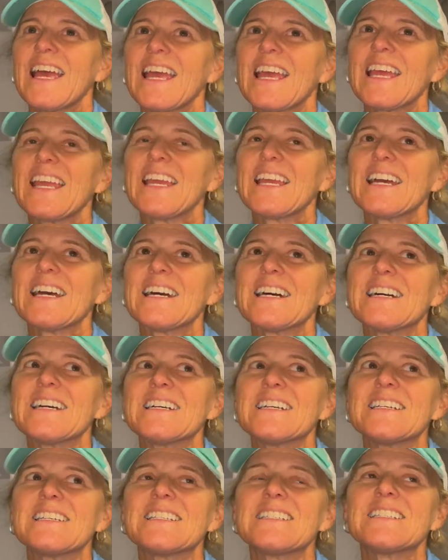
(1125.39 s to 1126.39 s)

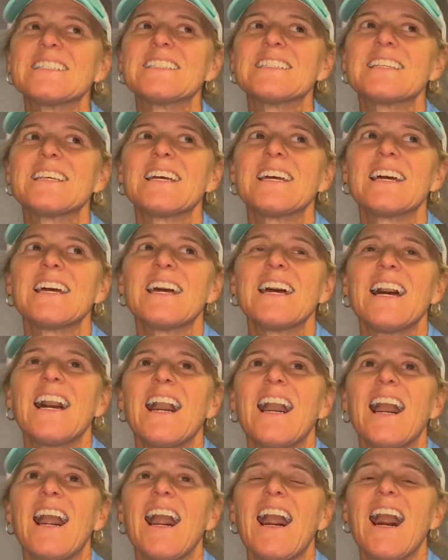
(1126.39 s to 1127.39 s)
And
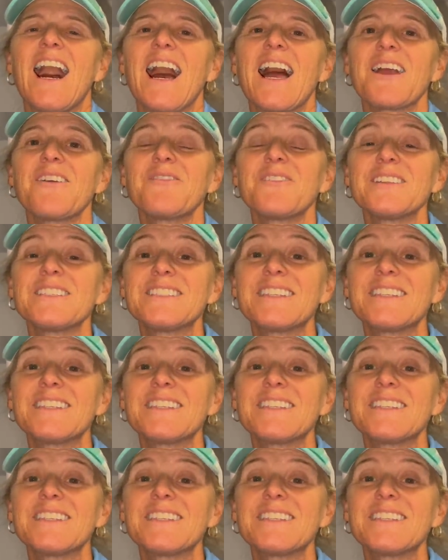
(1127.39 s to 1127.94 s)
I would